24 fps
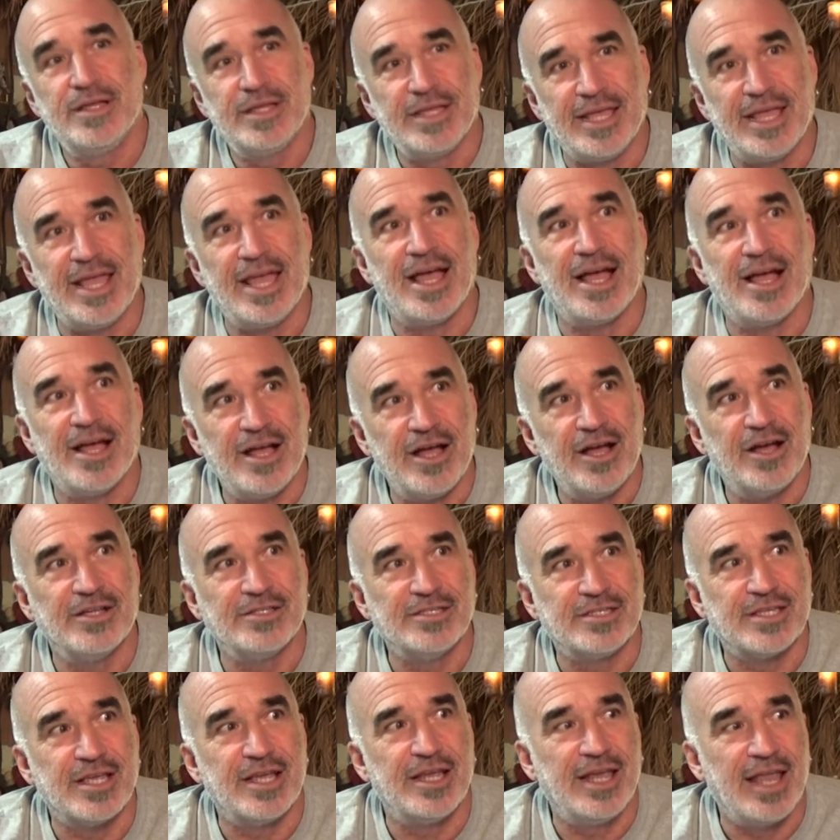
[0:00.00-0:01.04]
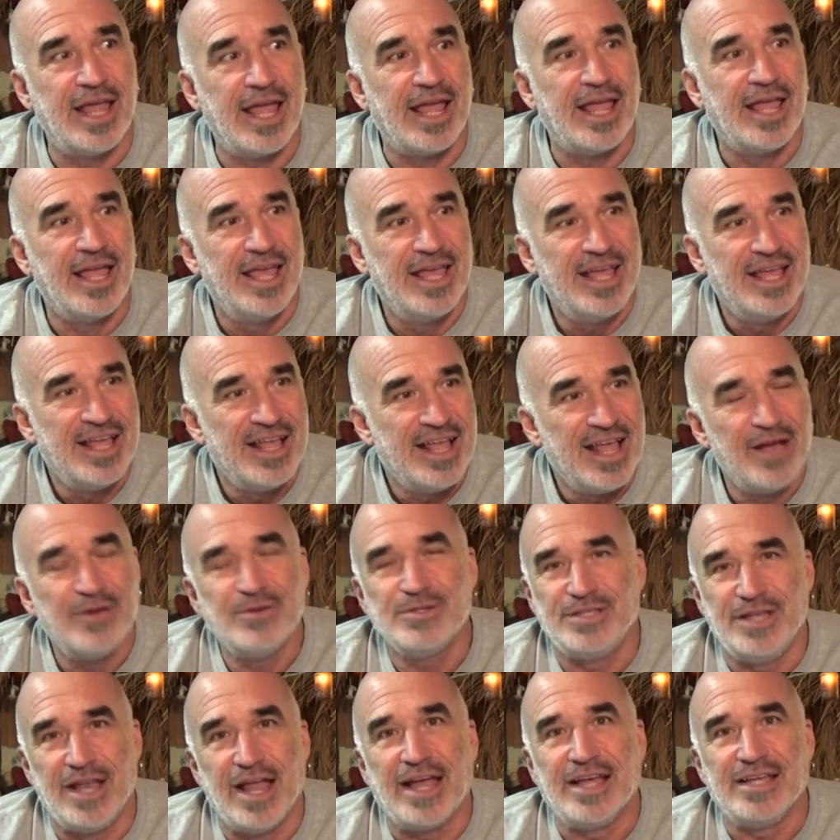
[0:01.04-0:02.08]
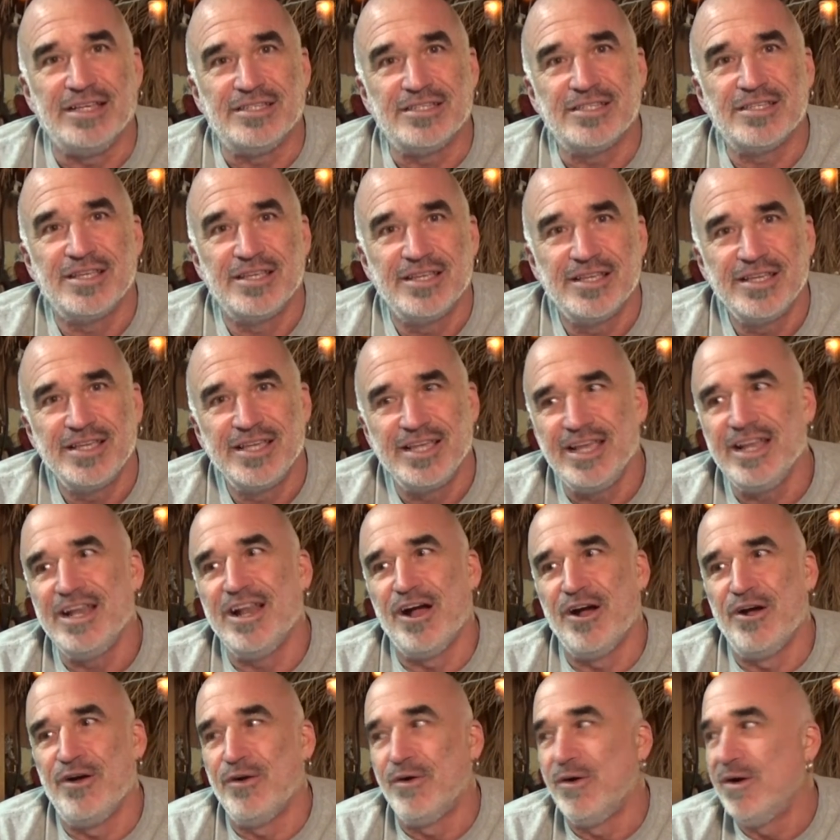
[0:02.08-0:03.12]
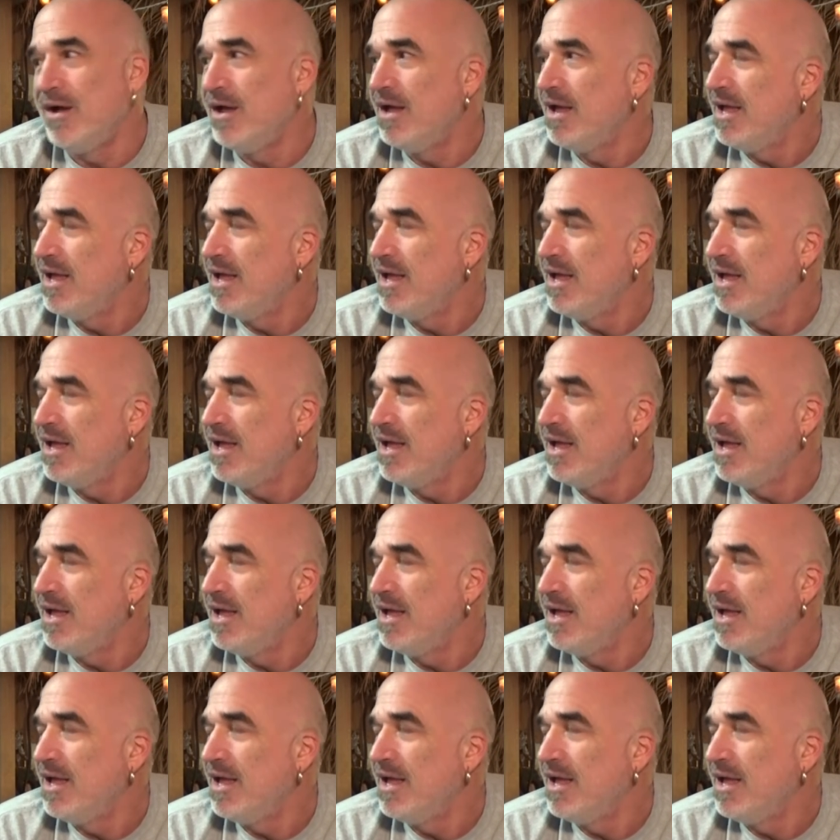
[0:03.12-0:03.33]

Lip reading: Yeah, on Sunday. That was nice, you know.